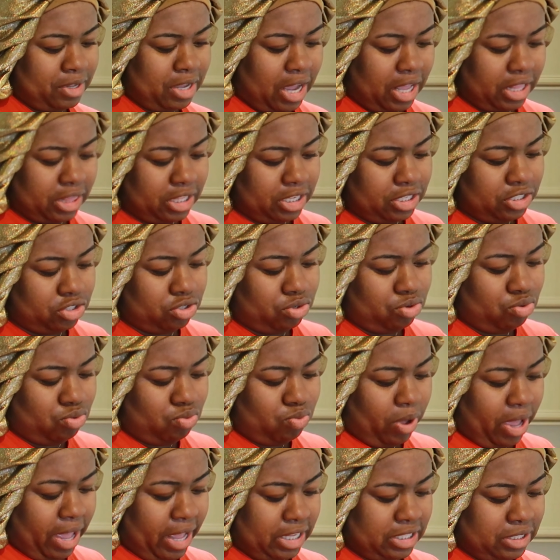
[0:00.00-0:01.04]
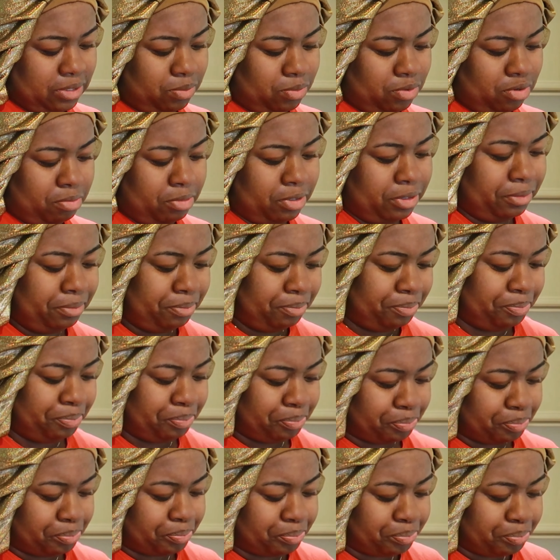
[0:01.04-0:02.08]
got this new wax warmer.
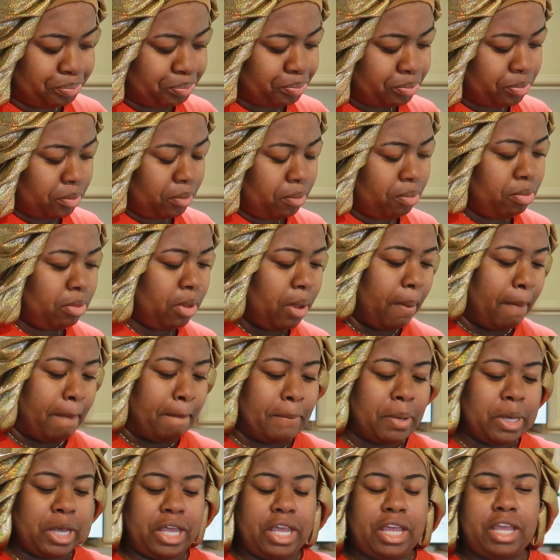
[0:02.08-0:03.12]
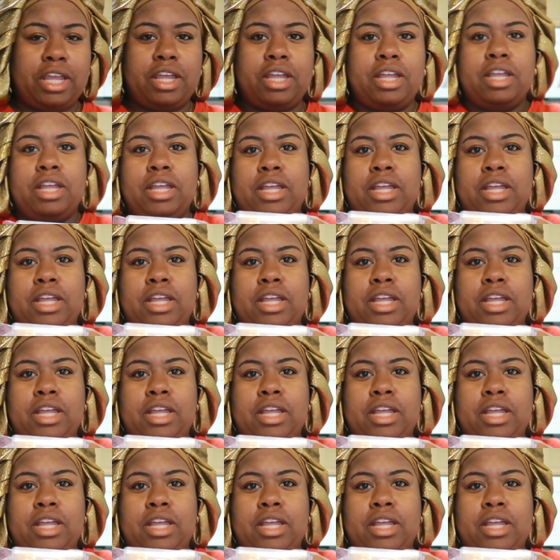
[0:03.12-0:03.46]
But